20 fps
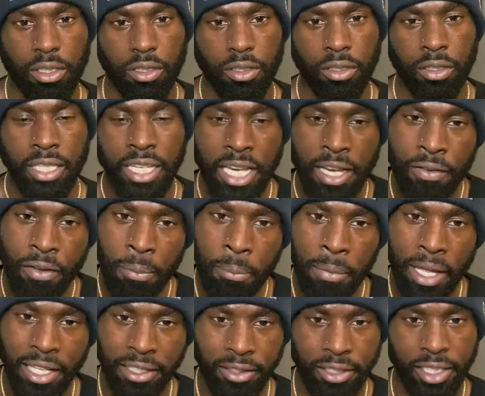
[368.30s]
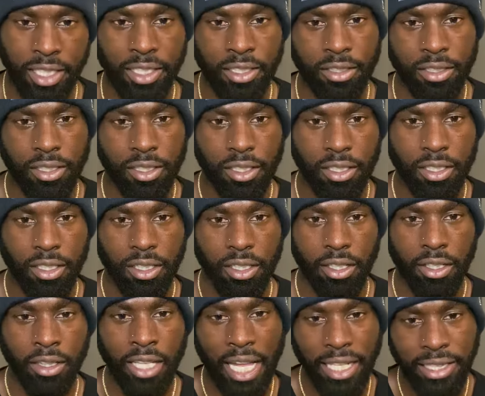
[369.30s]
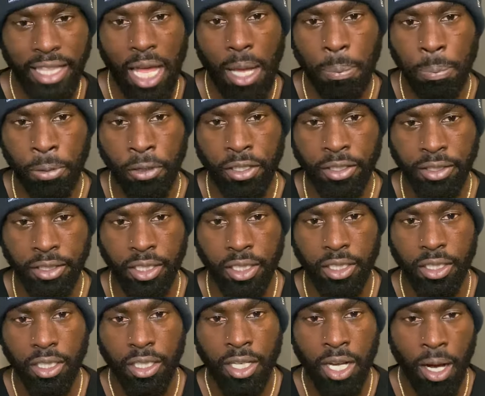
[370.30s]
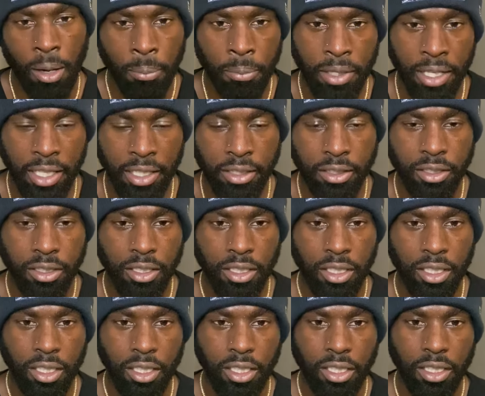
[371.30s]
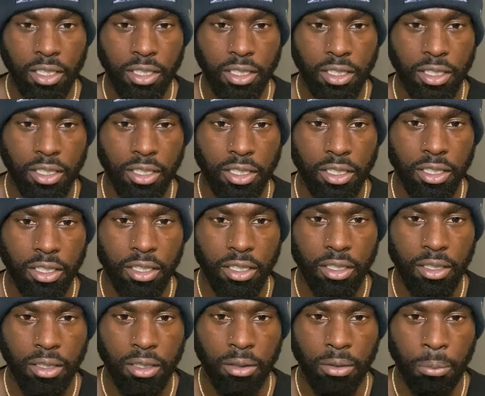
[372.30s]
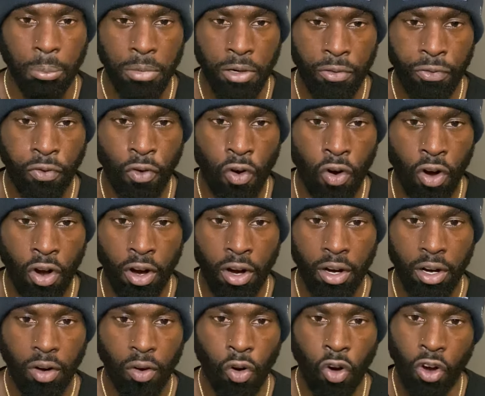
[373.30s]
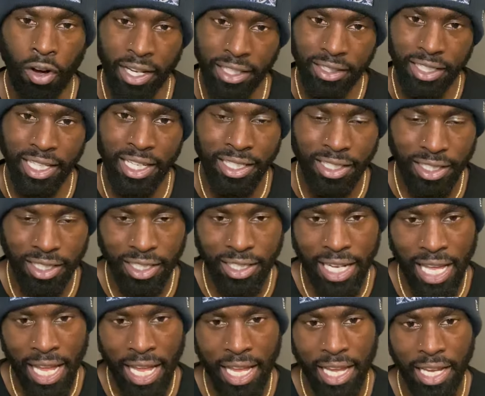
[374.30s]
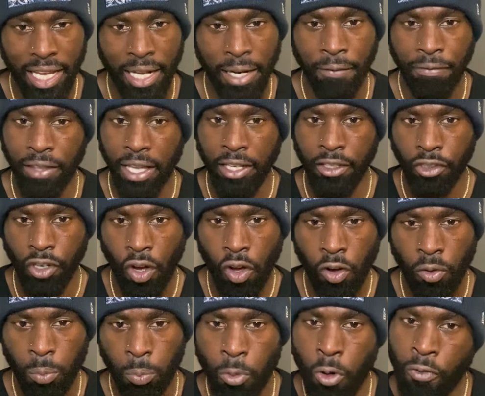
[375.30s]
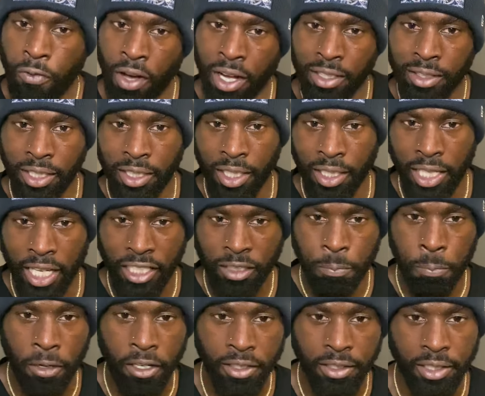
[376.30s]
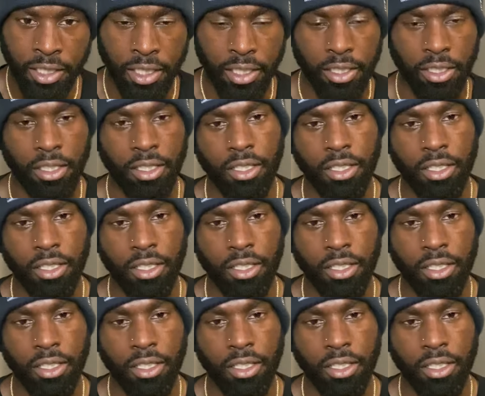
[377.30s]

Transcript: Leave a message, let that person come in before or at the end of the day. And if they don't, move on to the next person.